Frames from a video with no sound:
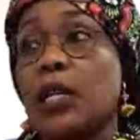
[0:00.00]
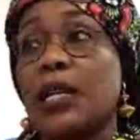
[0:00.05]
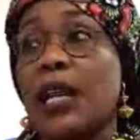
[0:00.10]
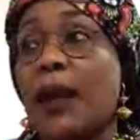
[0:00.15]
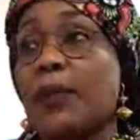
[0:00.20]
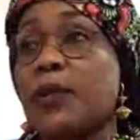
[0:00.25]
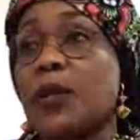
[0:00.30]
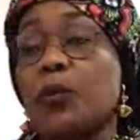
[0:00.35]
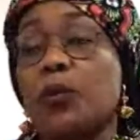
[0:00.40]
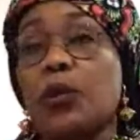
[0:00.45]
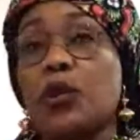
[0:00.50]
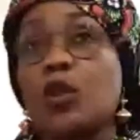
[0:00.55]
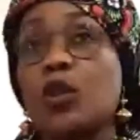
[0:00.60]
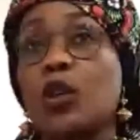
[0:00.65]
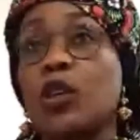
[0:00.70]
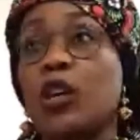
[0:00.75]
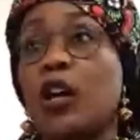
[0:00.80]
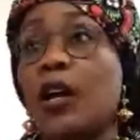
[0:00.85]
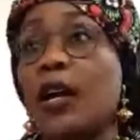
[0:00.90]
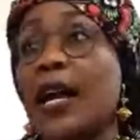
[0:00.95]
NAPTIP will
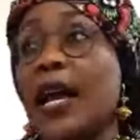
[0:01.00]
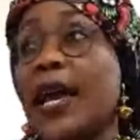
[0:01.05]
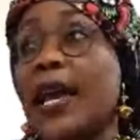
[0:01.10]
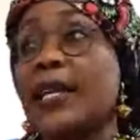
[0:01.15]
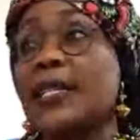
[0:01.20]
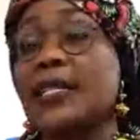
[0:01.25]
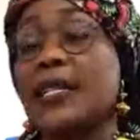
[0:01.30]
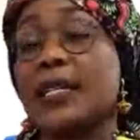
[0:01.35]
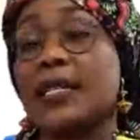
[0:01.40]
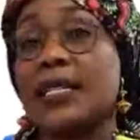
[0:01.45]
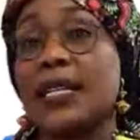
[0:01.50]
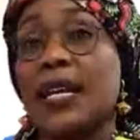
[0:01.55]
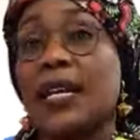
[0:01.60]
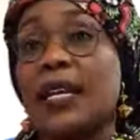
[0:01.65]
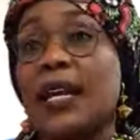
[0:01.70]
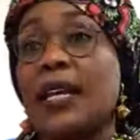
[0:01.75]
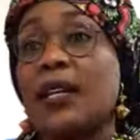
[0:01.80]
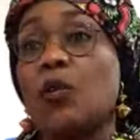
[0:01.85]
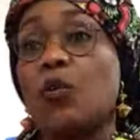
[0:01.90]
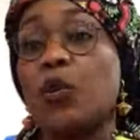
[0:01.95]
no longer
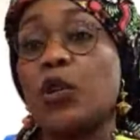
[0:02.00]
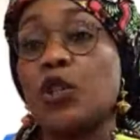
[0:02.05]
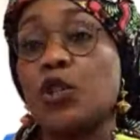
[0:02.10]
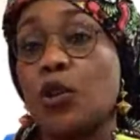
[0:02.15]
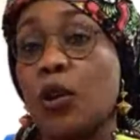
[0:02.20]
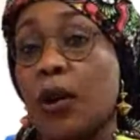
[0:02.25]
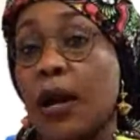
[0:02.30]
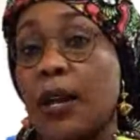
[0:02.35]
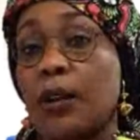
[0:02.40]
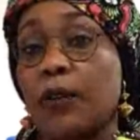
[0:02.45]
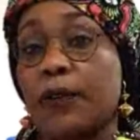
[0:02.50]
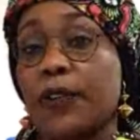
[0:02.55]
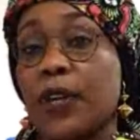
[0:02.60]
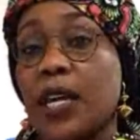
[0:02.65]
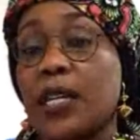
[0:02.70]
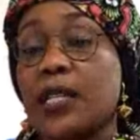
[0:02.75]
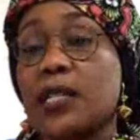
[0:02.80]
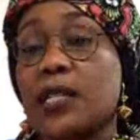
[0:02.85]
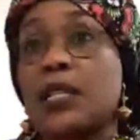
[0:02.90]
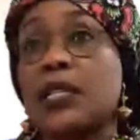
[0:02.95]
entertain any withdrawal of
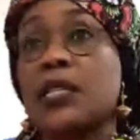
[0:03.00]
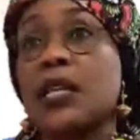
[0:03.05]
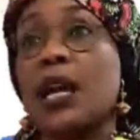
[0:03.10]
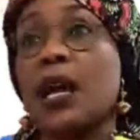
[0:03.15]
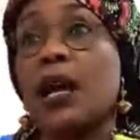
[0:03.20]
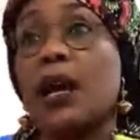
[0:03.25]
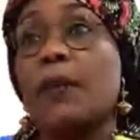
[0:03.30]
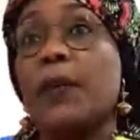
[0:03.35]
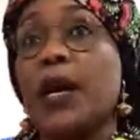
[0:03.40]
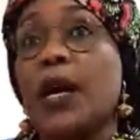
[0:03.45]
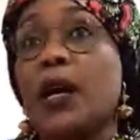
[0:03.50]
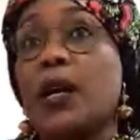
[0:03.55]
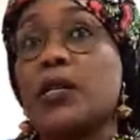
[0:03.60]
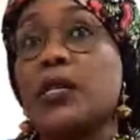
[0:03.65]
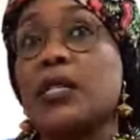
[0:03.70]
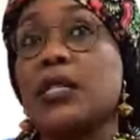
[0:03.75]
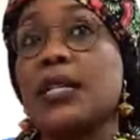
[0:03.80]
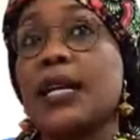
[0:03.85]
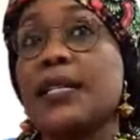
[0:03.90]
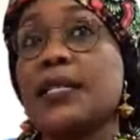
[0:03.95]
cases because it